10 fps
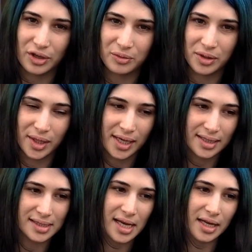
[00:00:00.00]
I really
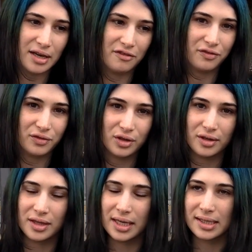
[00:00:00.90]
can't say enough
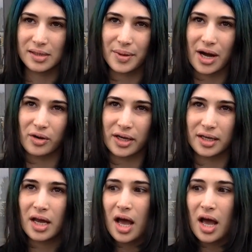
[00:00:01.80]
good things about it.